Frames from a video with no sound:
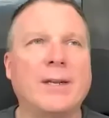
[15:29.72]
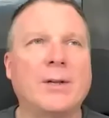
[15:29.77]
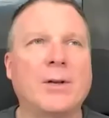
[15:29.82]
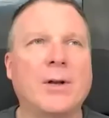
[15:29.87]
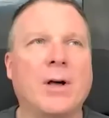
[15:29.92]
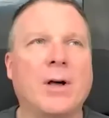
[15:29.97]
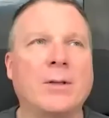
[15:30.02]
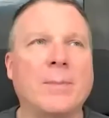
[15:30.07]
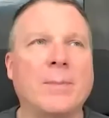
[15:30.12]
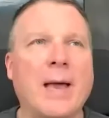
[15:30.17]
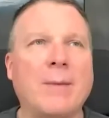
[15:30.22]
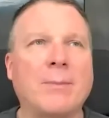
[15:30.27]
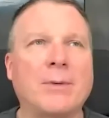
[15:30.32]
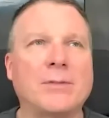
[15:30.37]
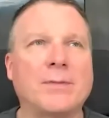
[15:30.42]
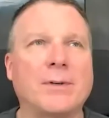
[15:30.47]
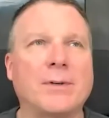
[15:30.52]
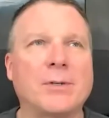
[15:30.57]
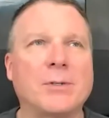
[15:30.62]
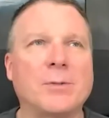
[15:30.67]
to call them
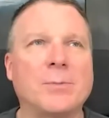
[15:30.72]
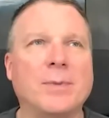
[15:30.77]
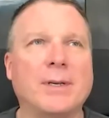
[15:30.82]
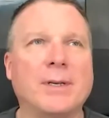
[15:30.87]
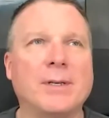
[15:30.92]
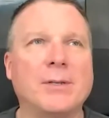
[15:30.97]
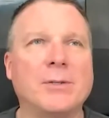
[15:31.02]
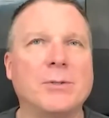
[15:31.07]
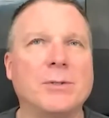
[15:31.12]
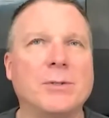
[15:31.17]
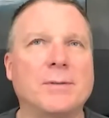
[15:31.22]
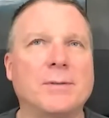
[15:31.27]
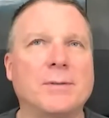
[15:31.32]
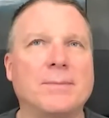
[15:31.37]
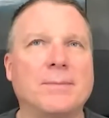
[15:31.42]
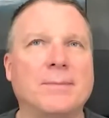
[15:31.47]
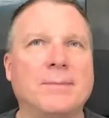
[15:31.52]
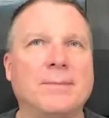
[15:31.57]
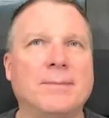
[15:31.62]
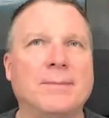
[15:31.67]
atmospheres because
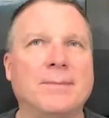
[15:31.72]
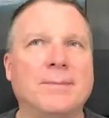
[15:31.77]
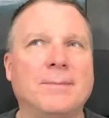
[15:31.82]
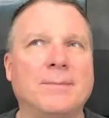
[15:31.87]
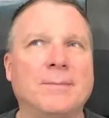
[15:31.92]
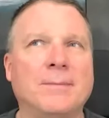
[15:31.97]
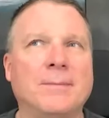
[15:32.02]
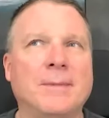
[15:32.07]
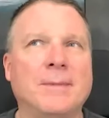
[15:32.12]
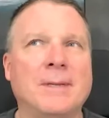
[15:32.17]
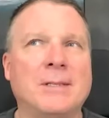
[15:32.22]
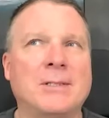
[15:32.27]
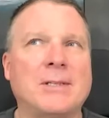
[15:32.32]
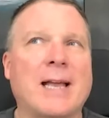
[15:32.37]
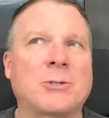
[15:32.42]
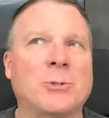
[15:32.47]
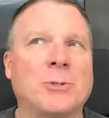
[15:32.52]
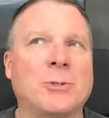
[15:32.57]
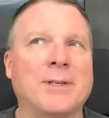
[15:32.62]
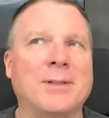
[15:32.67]
it's
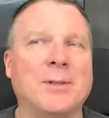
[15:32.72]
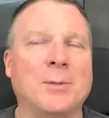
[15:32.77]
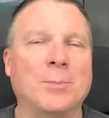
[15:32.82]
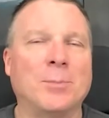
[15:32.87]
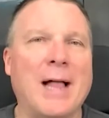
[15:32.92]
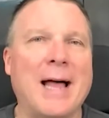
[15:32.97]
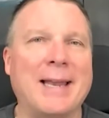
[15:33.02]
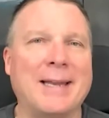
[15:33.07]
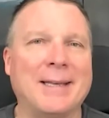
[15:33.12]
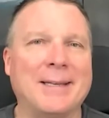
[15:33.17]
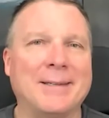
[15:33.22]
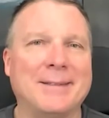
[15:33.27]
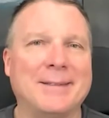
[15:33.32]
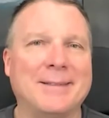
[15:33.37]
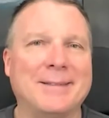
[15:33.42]
actually the planet.